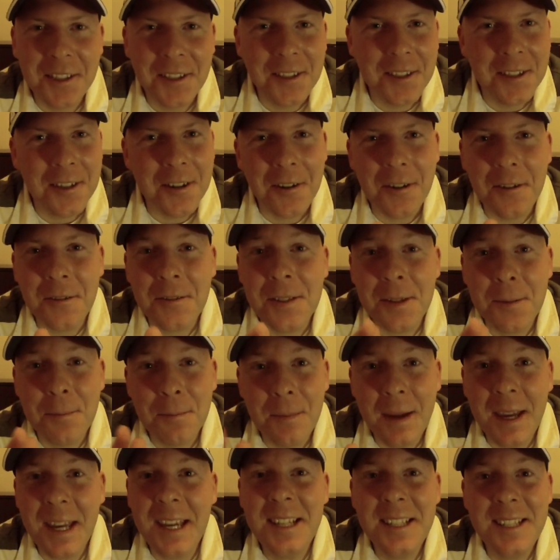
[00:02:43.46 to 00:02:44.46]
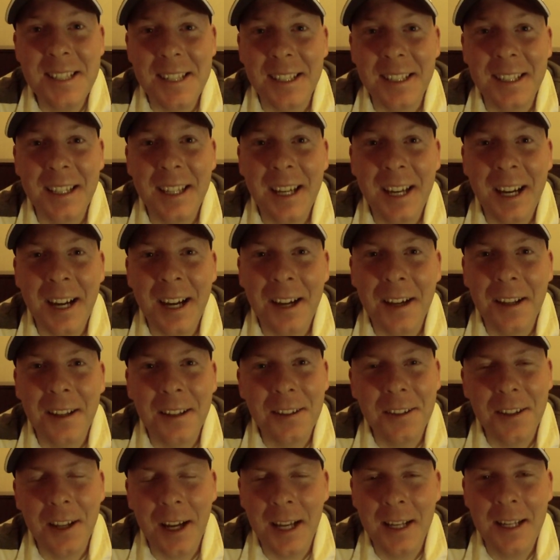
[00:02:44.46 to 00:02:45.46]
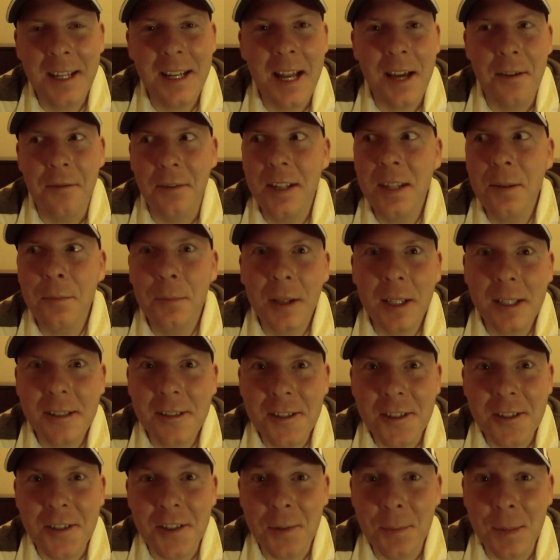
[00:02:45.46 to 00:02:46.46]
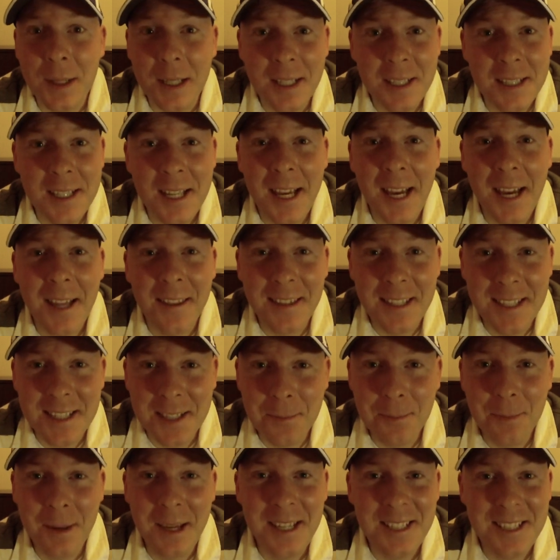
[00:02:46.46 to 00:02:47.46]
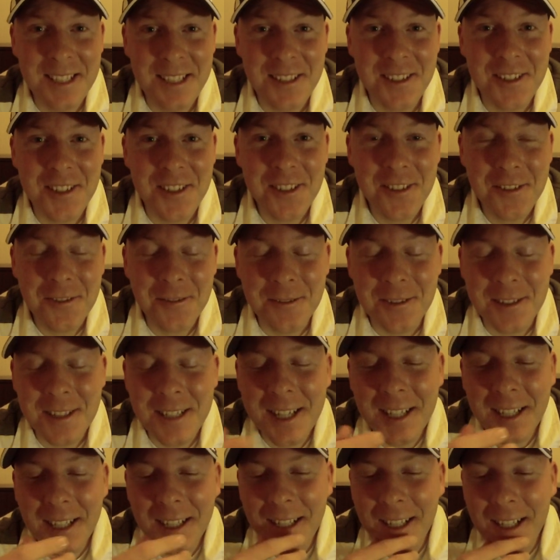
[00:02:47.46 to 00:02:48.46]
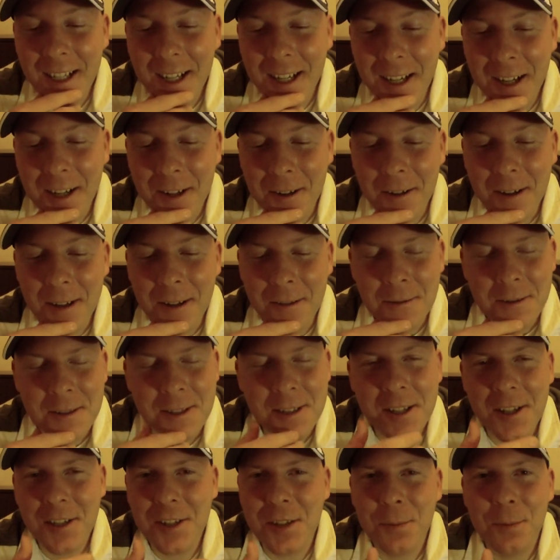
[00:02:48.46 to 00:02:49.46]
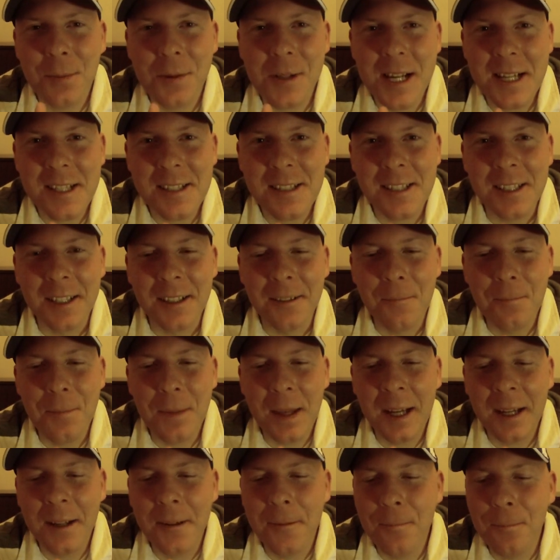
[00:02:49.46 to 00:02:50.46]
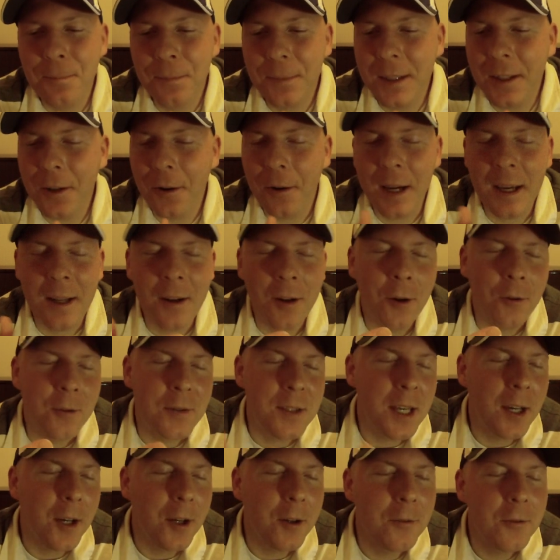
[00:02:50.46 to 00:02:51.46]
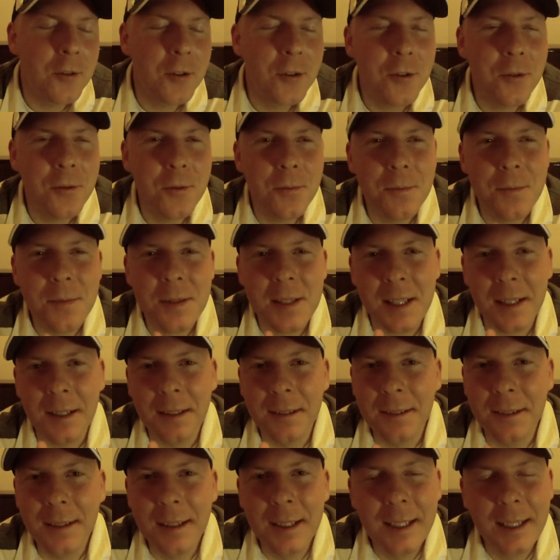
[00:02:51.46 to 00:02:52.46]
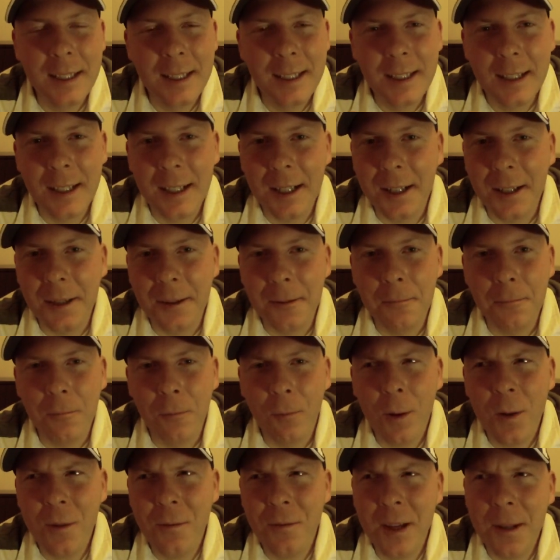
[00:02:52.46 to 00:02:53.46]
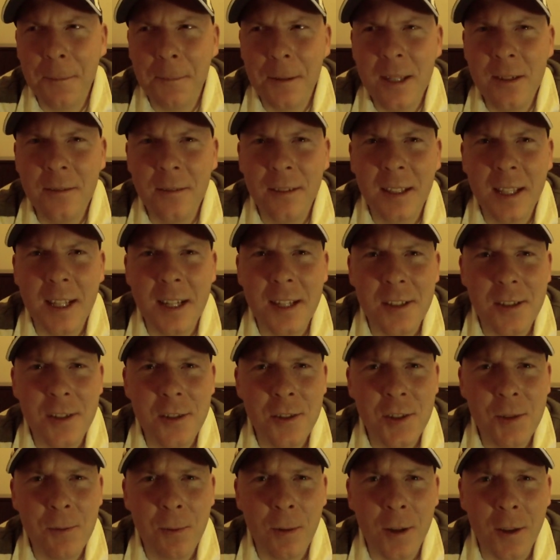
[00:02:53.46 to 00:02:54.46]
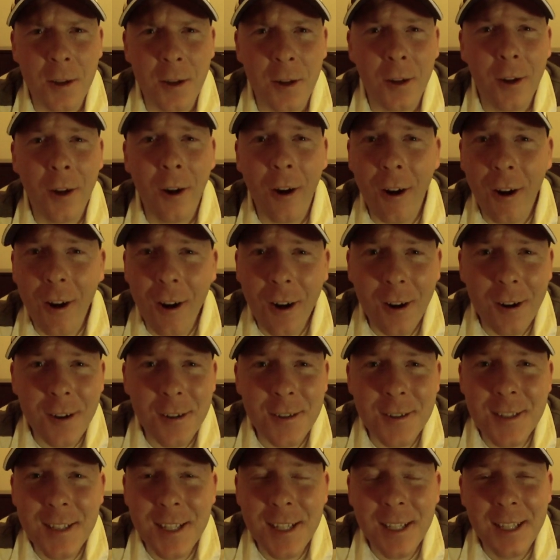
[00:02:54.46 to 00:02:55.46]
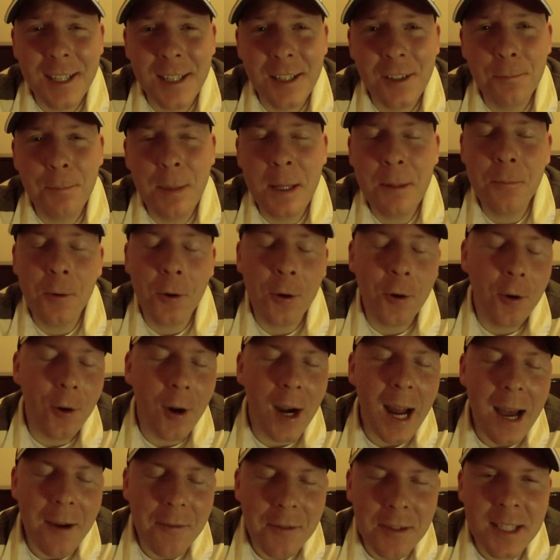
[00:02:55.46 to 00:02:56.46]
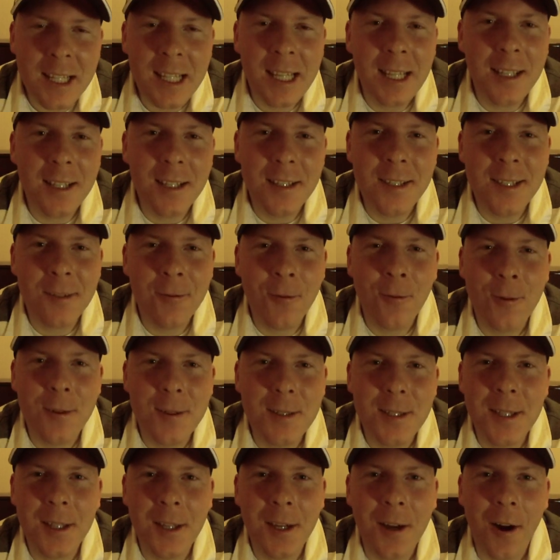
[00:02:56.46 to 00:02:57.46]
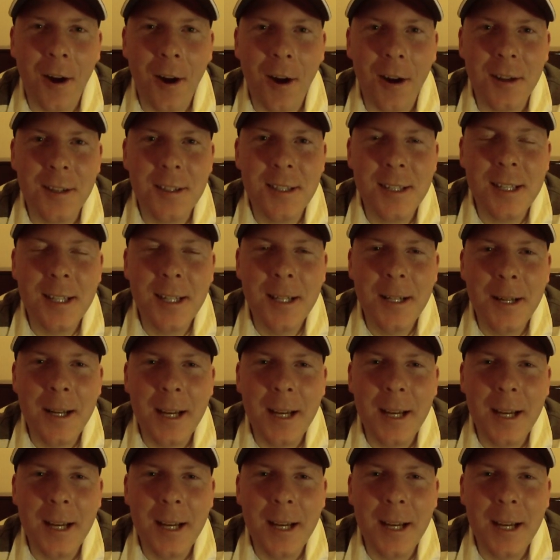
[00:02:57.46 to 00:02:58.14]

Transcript: it was amazing. I didn't have any blisters because I had these amazing shoes. It was such a blessing. And I had hotel rooms, and one family even let us use one of their cars. People gravitated towards the cause.